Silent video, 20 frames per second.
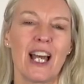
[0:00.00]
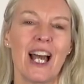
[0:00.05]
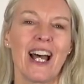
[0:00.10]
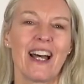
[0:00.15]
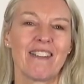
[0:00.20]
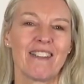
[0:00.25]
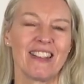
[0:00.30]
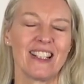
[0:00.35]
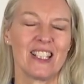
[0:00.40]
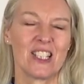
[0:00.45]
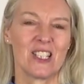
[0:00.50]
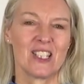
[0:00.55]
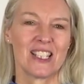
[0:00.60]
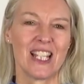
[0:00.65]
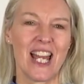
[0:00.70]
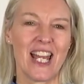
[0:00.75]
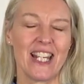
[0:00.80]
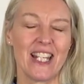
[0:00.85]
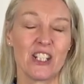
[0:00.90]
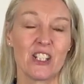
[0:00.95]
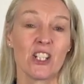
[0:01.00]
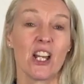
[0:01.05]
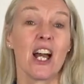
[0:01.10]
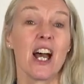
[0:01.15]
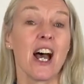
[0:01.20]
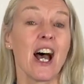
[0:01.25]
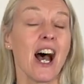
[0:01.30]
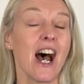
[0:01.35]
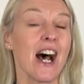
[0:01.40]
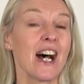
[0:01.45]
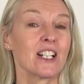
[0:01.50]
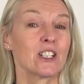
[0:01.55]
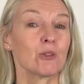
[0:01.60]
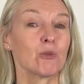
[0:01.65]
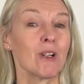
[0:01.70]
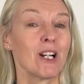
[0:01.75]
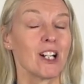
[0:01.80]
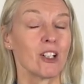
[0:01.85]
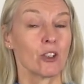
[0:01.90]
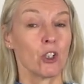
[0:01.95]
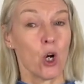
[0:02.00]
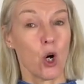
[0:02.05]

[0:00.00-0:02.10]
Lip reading: at this stage as well.